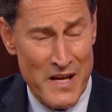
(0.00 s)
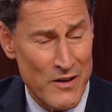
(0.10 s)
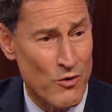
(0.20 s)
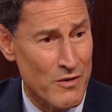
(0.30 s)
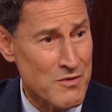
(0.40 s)

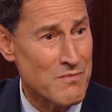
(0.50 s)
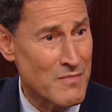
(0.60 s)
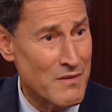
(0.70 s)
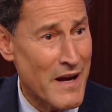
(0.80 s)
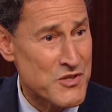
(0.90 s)
stayed over
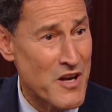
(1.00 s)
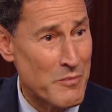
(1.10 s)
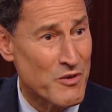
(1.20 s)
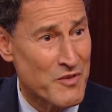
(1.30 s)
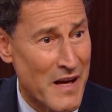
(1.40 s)
X
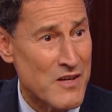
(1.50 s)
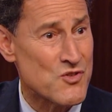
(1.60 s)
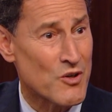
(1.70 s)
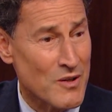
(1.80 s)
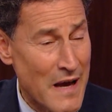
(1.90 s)
number of
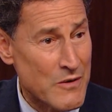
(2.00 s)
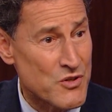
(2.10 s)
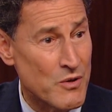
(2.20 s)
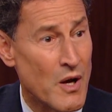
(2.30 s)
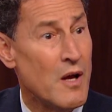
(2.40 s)
days, you're allowed
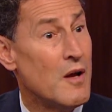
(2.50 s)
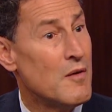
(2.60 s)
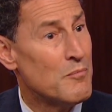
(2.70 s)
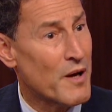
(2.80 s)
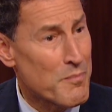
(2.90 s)
to,
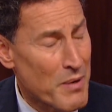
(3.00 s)
but